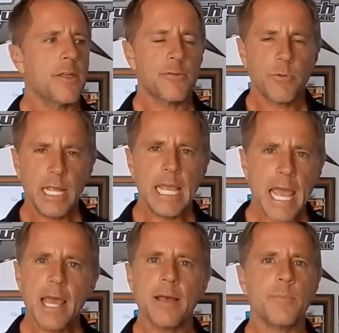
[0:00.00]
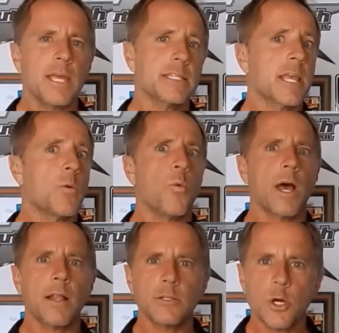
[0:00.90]
3M is a
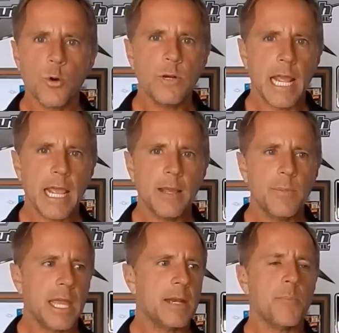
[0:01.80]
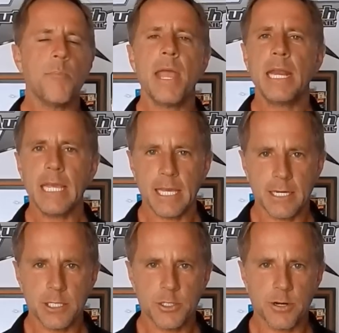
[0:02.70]
well-known name in many
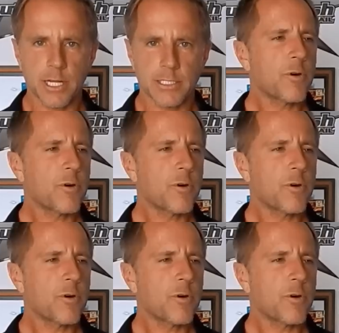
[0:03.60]
industries.